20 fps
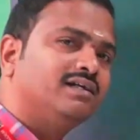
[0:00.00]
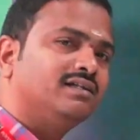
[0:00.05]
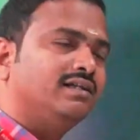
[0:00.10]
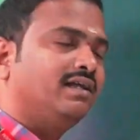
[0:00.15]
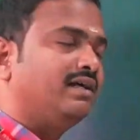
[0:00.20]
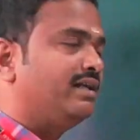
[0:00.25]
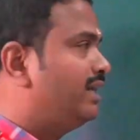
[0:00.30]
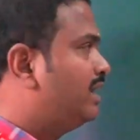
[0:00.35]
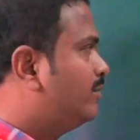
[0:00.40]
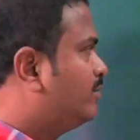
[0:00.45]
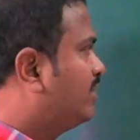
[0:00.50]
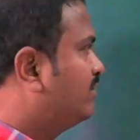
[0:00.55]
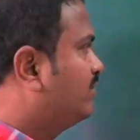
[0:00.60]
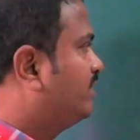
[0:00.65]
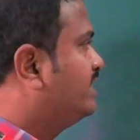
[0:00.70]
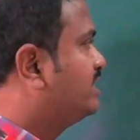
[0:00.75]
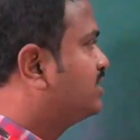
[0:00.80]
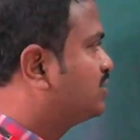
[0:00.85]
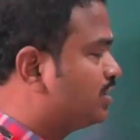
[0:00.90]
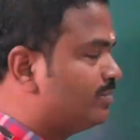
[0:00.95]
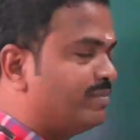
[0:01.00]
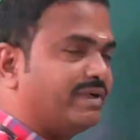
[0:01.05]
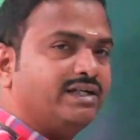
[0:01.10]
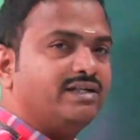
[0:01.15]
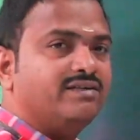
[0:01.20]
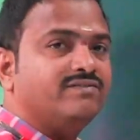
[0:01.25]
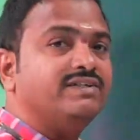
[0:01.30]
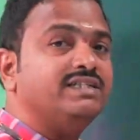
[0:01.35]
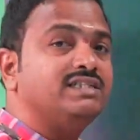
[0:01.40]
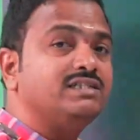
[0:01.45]
The name of the
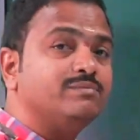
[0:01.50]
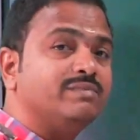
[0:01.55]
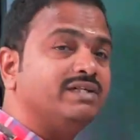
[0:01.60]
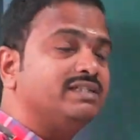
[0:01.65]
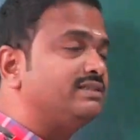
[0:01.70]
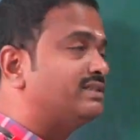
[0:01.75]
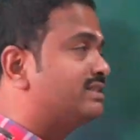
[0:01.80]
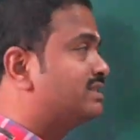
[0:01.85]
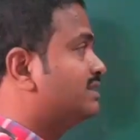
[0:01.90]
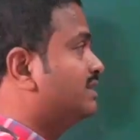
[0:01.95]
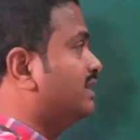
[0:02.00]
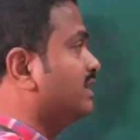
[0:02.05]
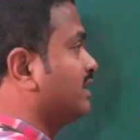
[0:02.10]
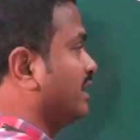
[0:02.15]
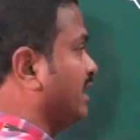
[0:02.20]
instrument which measures the